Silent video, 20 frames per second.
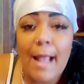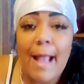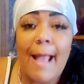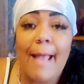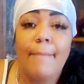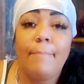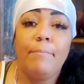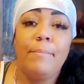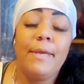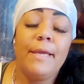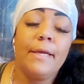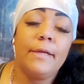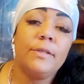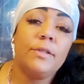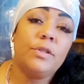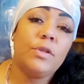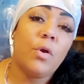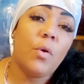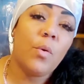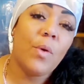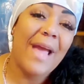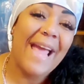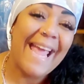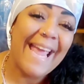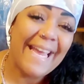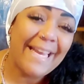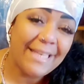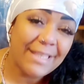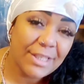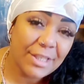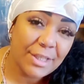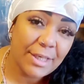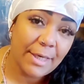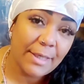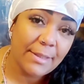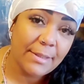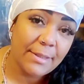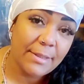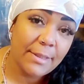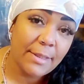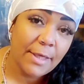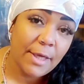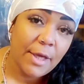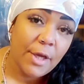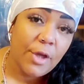and being so ancient.